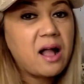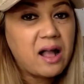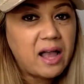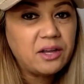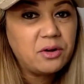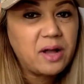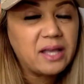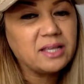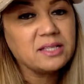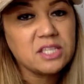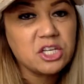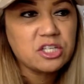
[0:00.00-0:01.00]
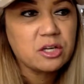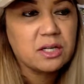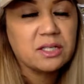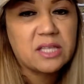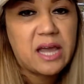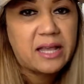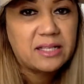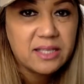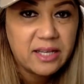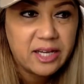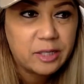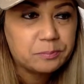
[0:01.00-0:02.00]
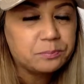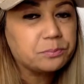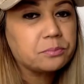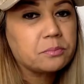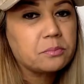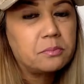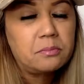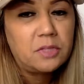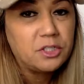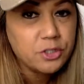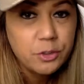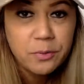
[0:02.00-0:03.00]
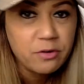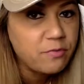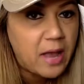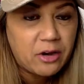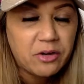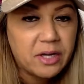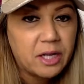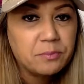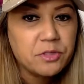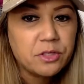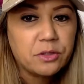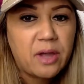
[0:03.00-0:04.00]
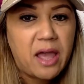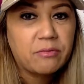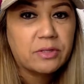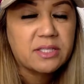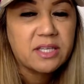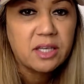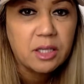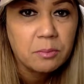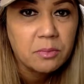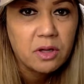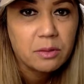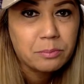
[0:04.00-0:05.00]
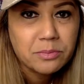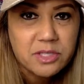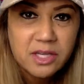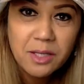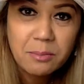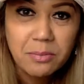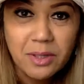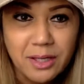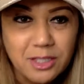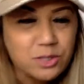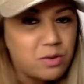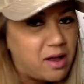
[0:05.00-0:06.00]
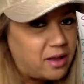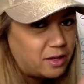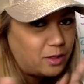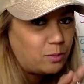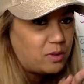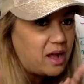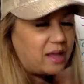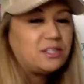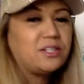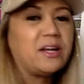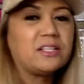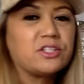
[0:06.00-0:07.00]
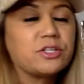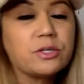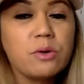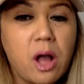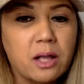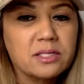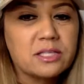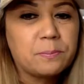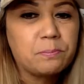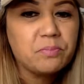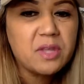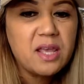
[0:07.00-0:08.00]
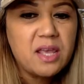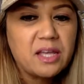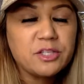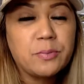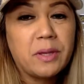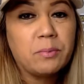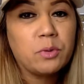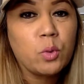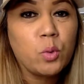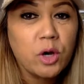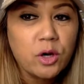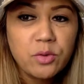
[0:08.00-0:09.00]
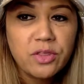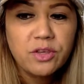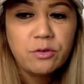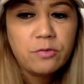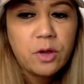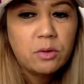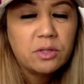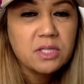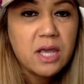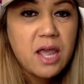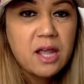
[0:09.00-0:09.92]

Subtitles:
I know I can teach it because I did it. Super fired up to have a team called Team Bling Squad. You guys are so awesome, and to be able to work with you folks.